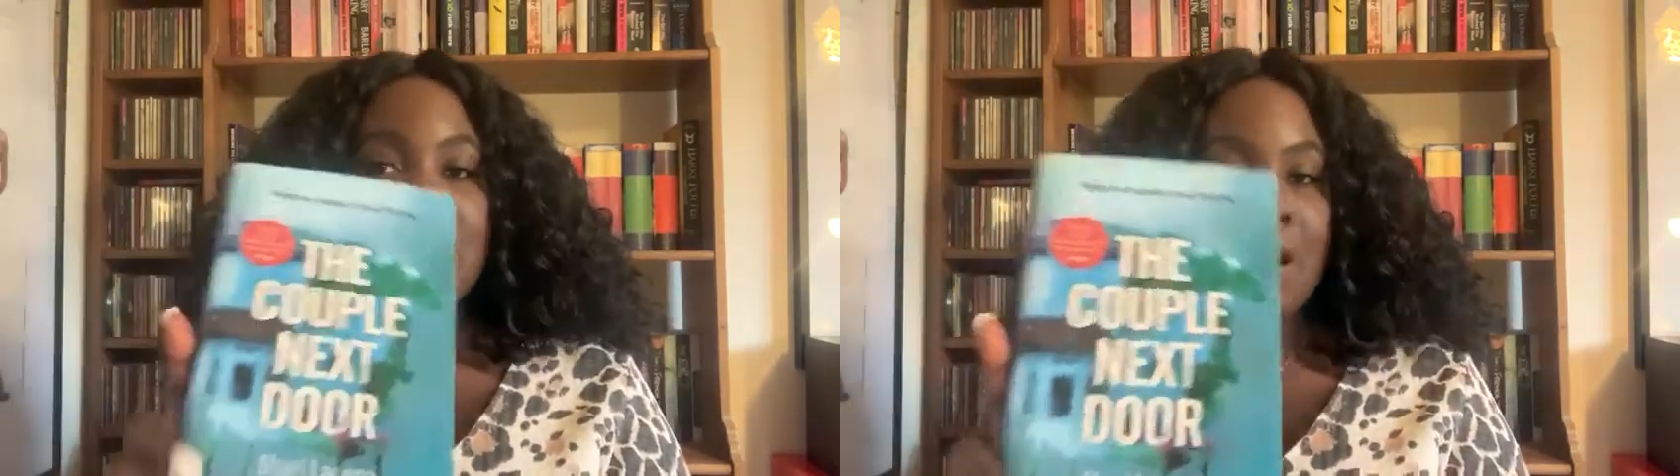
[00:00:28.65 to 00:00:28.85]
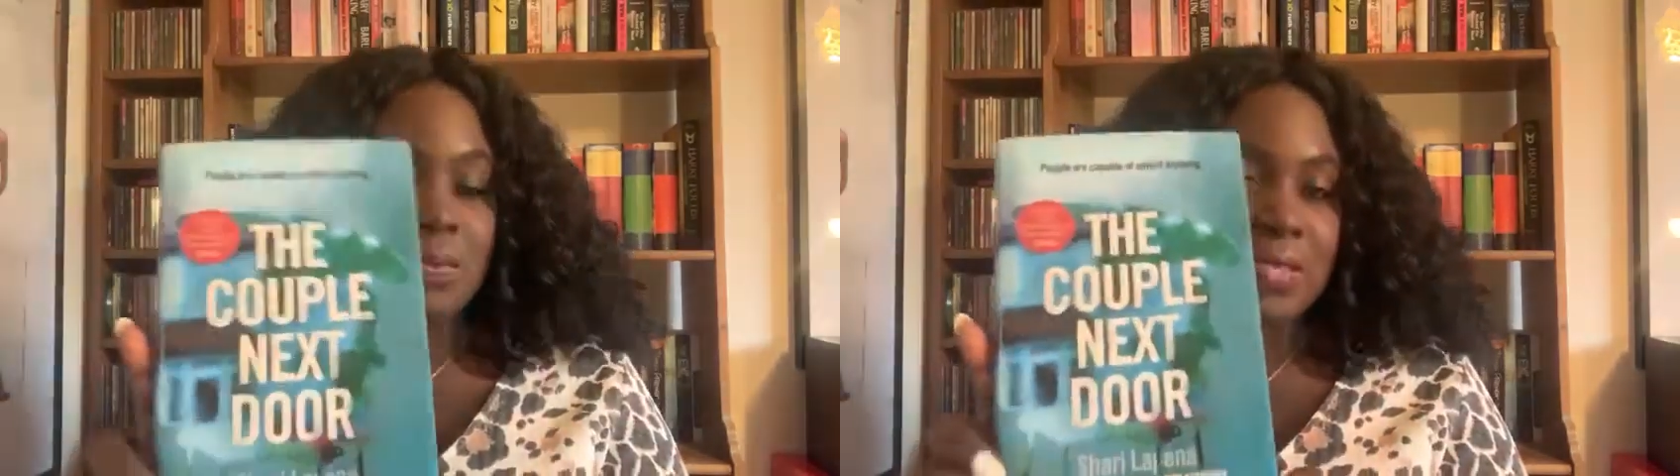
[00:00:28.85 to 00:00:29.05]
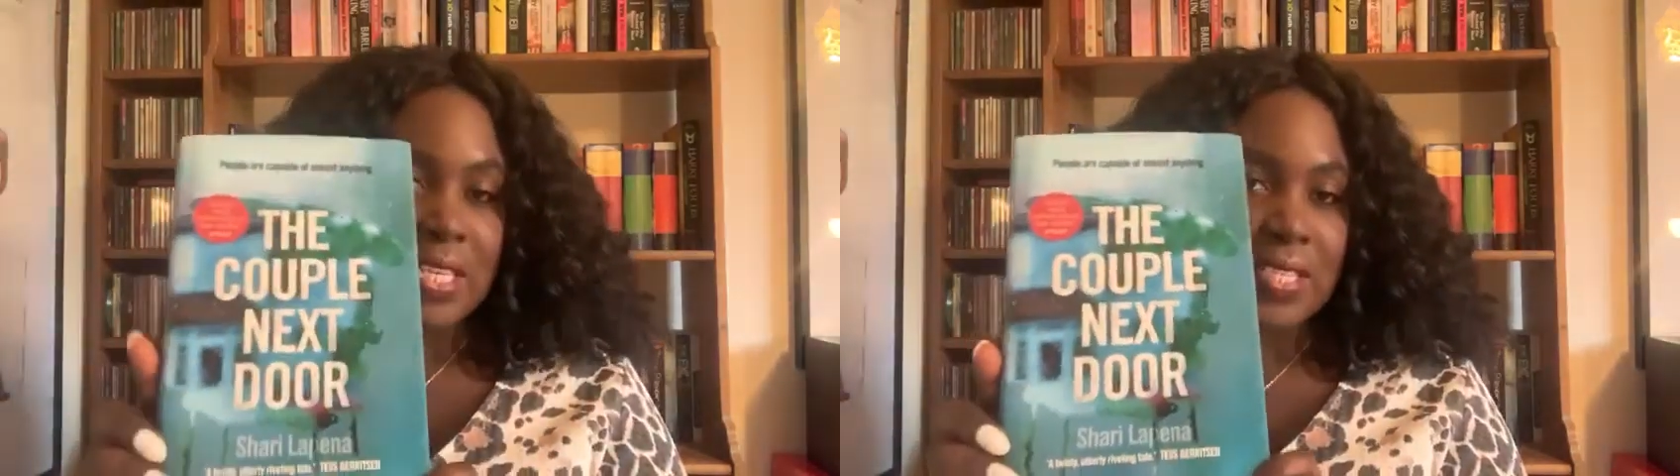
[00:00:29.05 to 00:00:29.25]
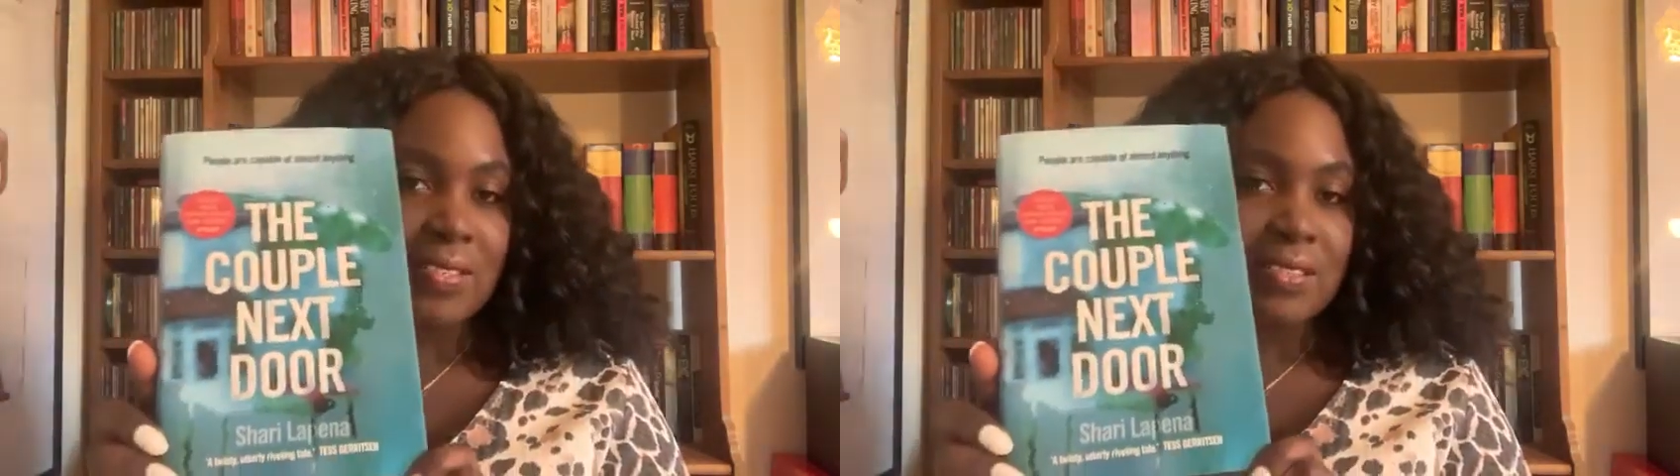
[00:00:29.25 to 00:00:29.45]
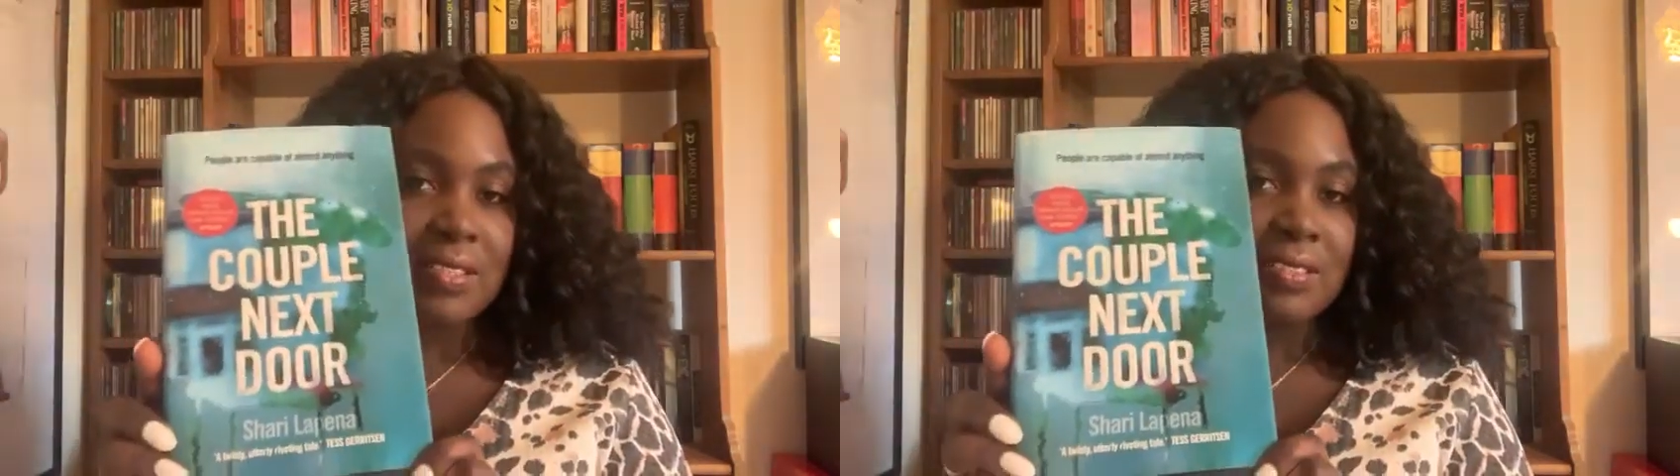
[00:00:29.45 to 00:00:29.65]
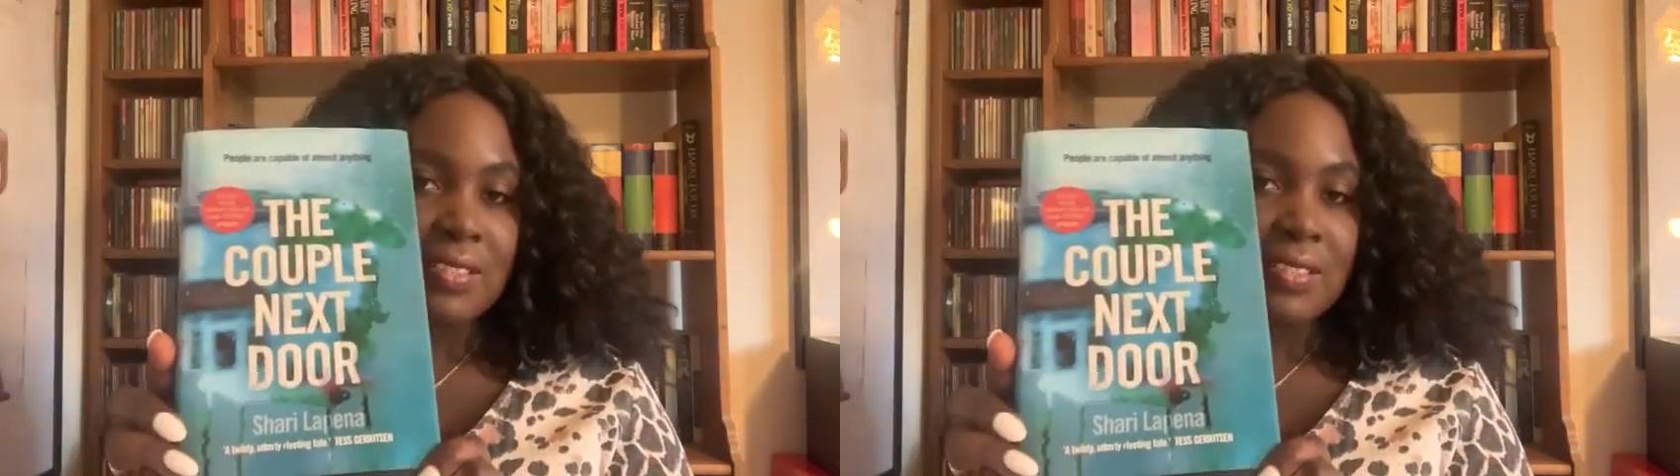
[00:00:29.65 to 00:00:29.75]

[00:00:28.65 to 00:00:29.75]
Couple Next Door